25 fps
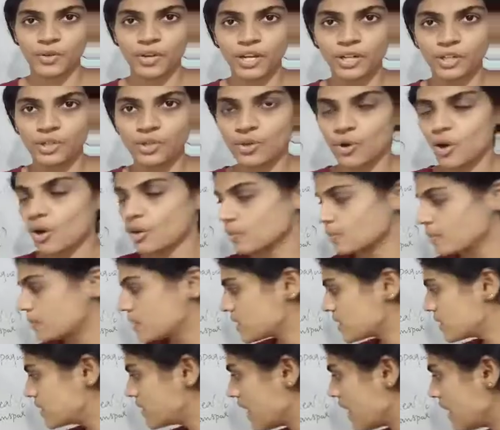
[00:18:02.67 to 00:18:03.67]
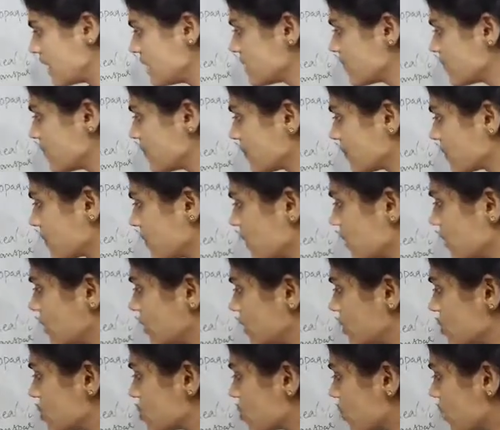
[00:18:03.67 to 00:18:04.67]
Okay, do not miss that.
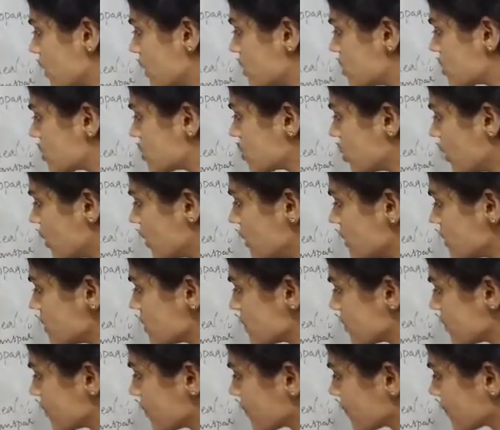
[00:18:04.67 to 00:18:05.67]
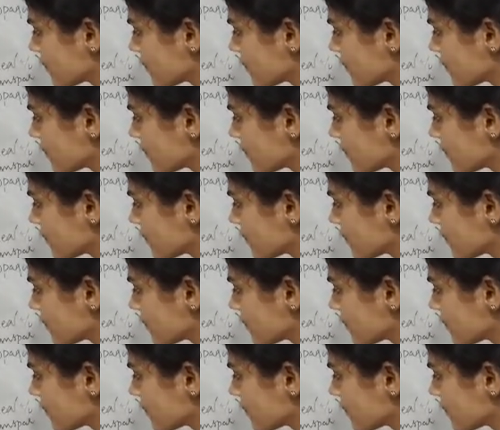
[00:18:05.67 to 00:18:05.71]
This one is known as